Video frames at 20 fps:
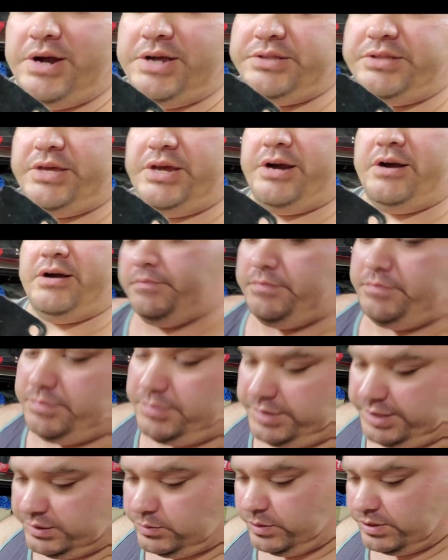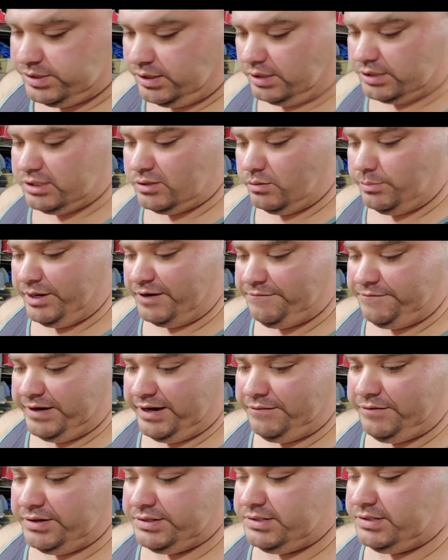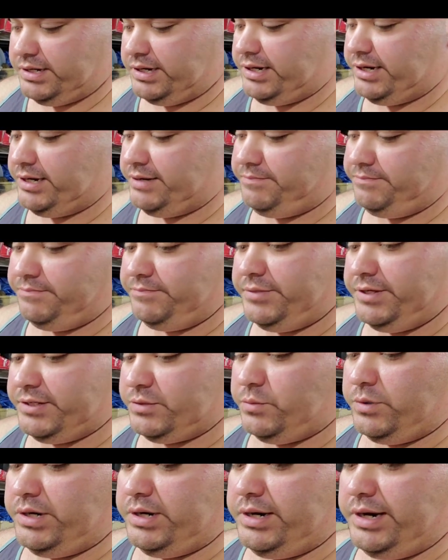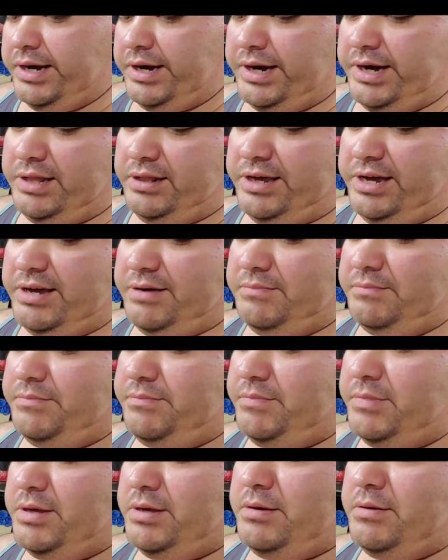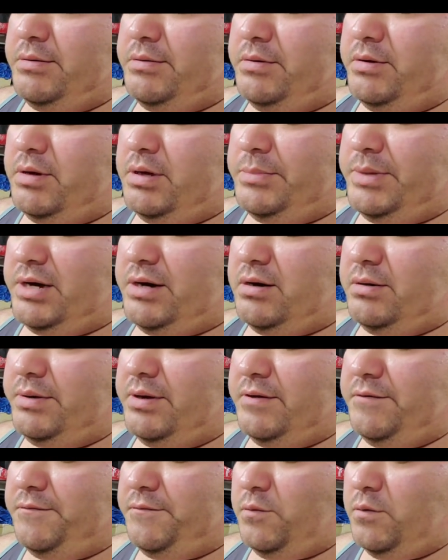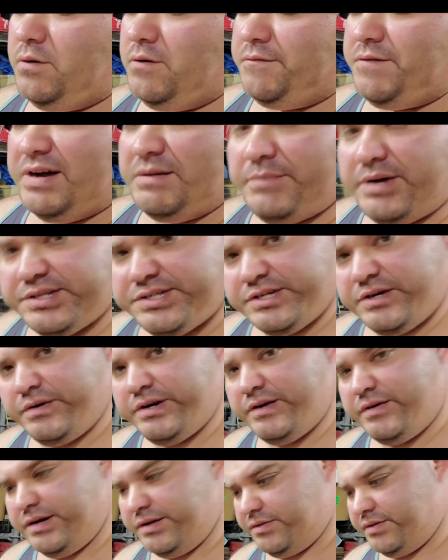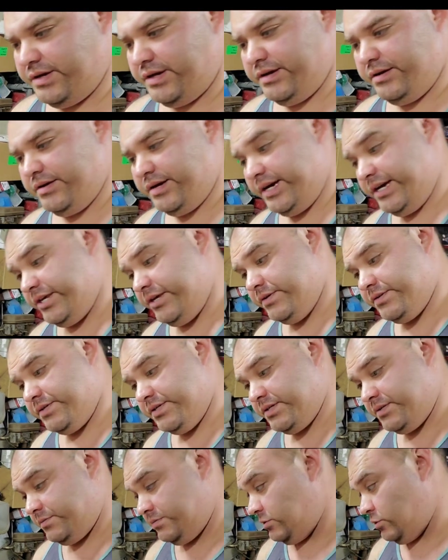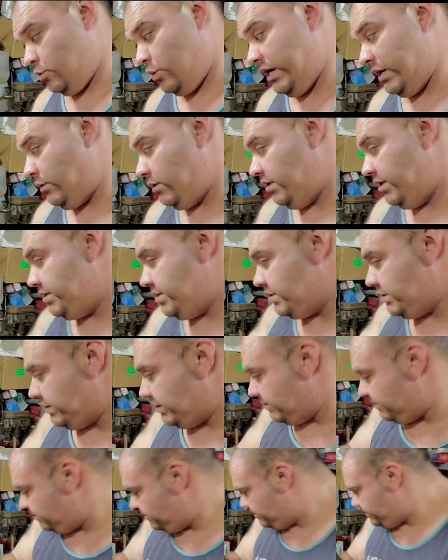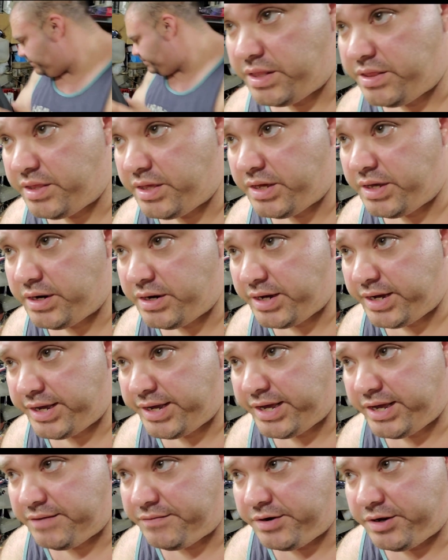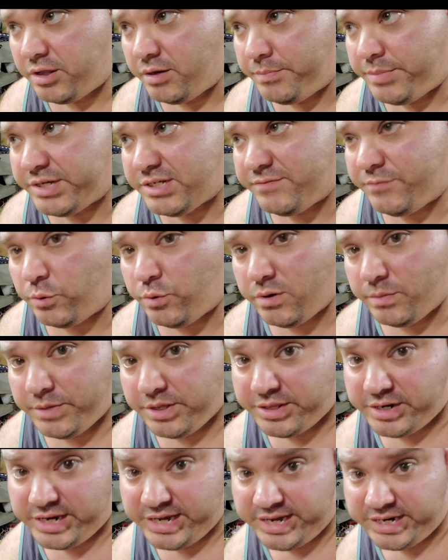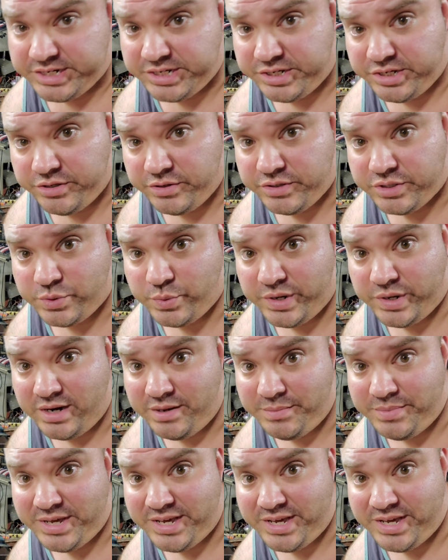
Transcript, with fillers: right there. This one's also one of my favorites. Uh, this one I got like about maybe four or five months ago and everything. I use this quite religiously. And then I have another piece of equipment that I actually use quite a